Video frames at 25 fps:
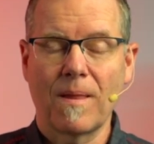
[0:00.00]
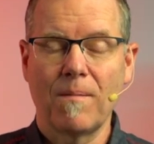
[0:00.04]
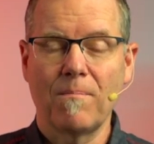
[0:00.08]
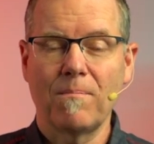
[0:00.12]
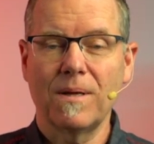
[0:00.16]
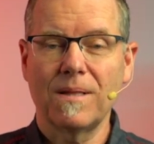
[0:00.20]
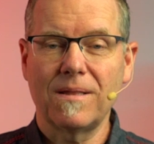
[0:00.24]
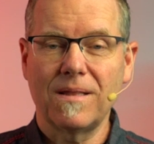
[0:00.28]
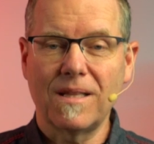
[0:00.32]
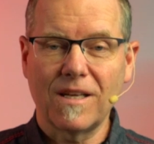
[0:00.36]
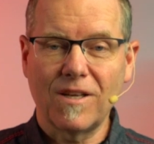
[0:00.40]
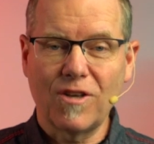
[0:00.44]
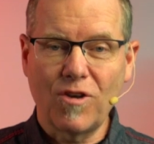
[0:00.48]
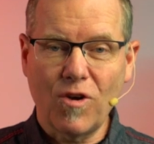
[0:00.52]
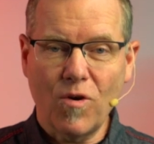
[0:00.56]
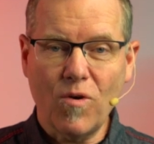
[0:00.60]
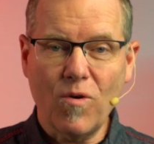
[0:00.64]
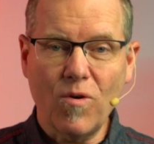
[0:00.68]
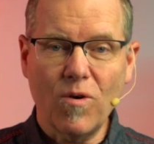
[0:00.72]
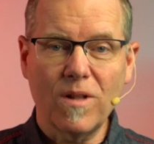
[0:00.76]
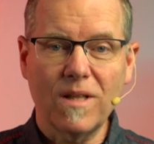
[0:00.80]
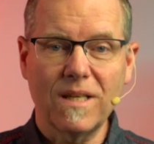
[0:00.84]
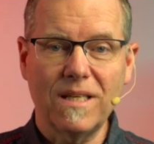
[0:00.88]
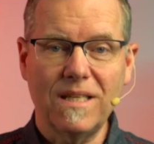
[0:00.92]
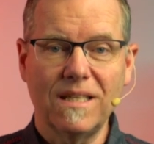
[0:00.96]
But the
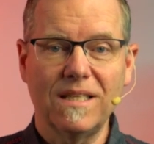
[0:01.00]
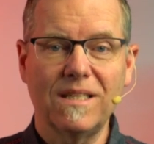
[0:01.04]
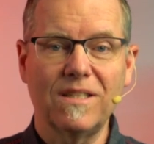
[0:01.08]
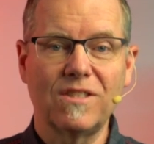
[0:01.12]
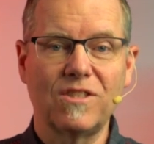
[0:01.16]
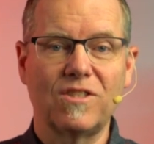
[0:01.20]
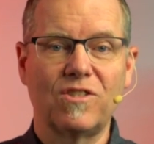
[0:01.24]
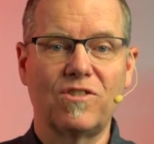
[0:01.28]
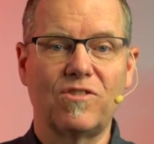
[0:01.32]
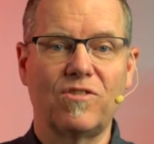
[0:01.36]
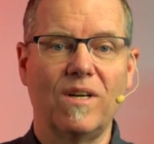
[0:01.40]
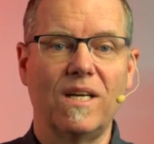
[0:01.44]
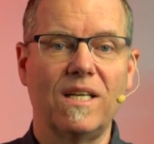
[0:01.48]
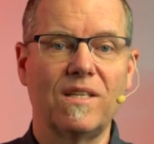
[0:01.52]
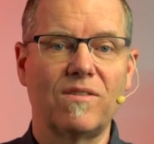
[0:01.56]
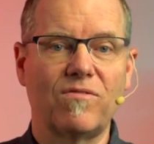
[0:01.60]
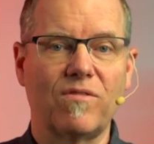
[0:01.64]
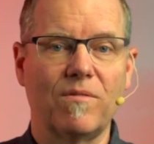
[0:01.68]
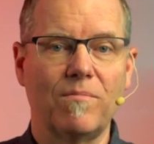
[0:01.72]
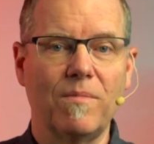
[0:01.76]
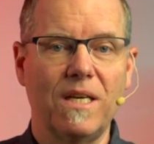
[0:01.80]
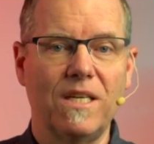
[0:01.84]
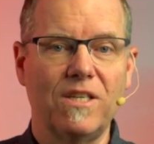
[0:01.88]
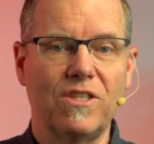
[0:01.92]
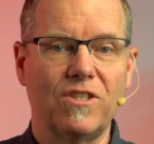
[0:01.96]
goal is
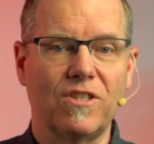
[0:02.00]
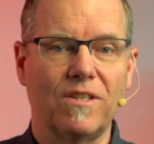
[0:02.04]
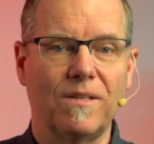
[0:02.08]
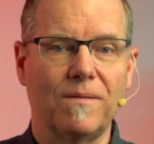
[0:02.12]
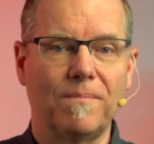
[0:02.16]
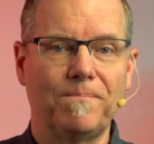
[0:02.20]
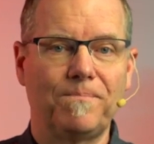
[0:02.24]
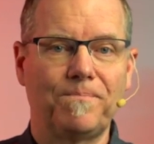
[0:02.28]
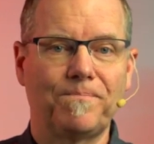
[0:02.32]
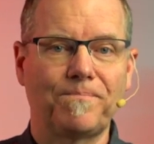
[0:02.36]
transformation.